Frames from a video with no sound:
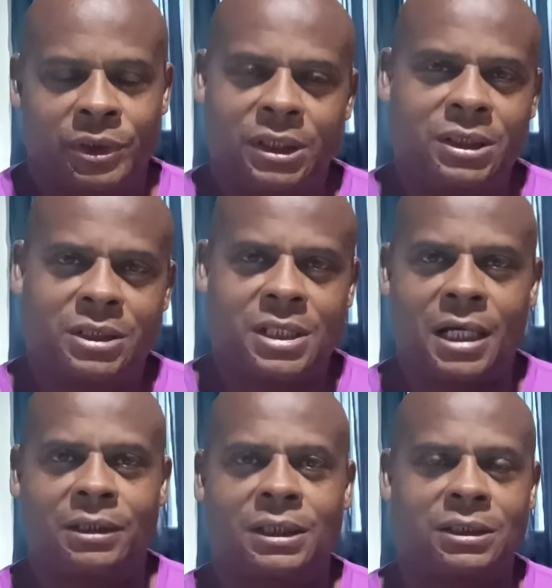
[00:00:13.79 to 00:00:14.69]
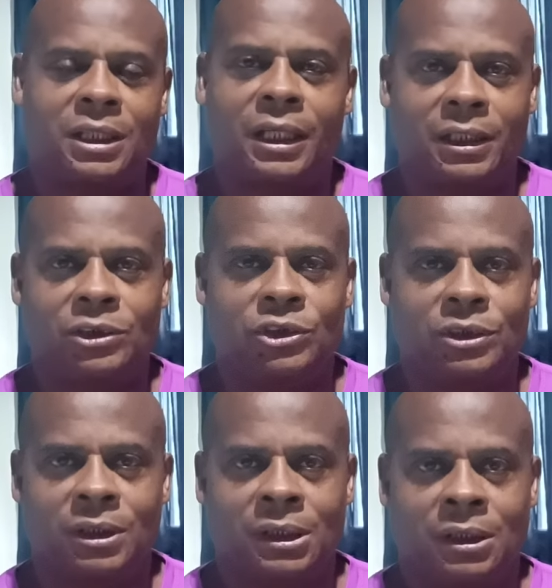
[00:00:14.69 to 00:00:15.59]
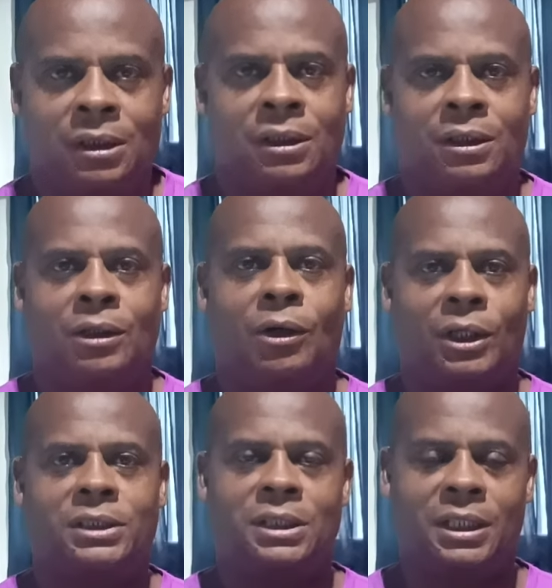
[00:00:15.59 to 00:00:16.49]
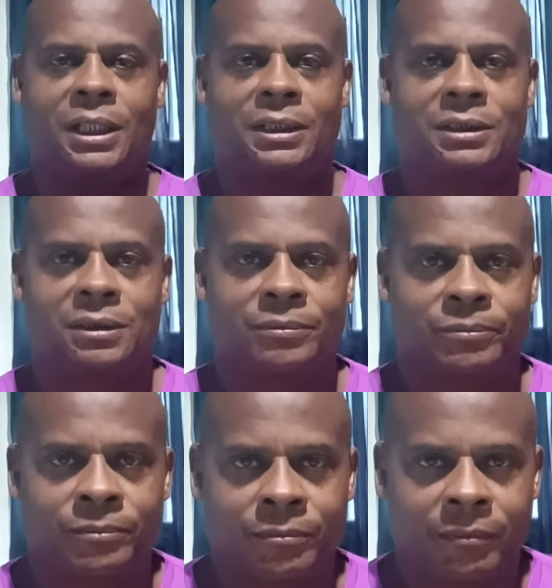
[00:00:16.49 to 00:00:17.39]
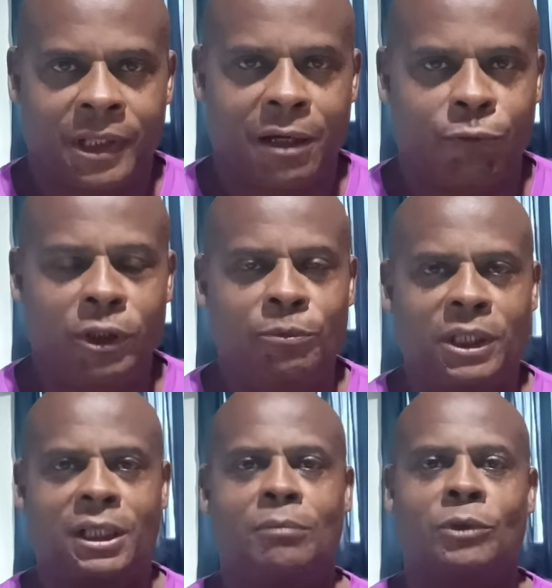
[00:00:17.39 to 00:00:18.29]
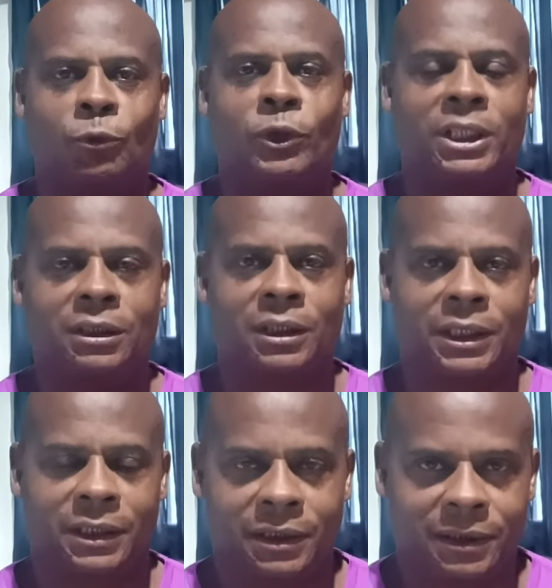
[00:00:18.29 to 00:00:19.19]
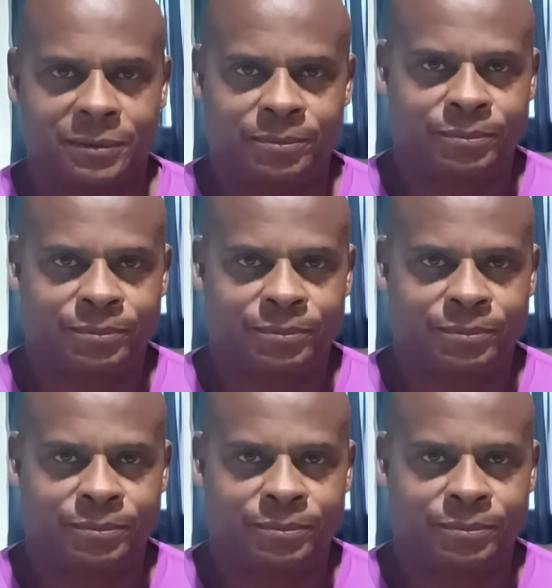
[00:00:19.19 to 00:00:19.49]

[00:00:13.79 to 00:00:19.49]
Is it Southeast Asia or is it us? Have we become the weak link?